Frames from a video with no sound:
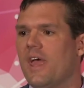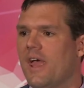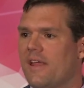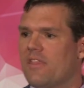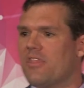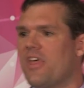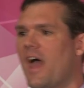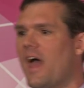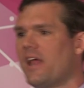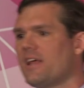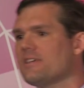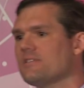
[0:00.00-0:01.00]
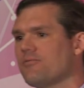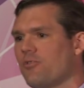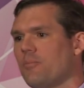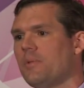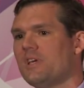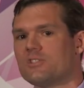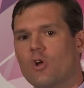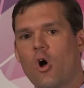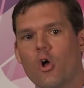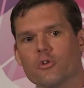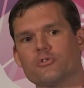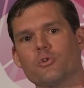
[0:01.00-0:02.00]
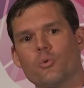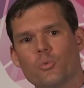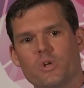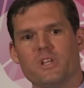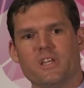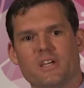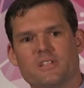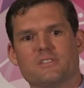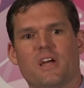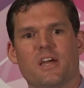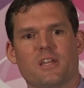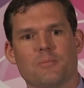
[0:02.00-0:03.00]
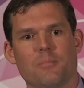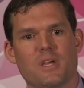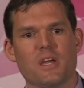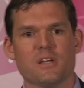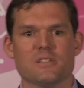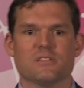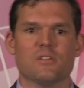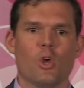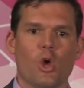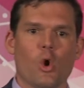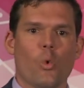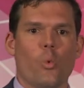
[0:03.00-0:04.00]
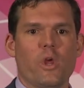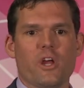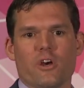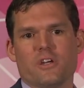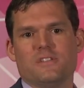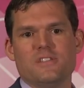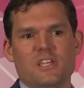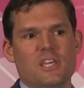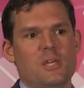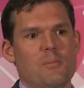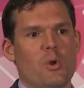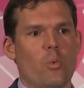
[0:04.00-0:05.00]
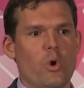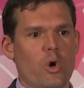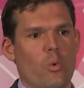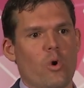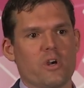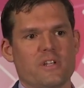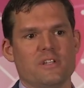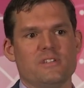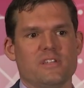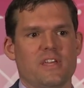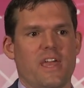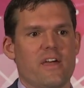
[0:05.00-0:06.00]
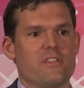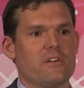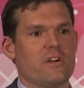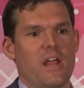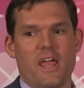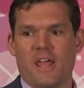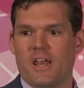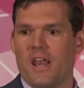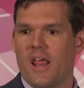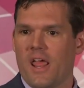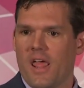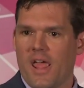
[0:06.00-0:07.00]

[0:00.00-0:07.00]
And that is, for me, is also really exciting because we are a team and we're working together, and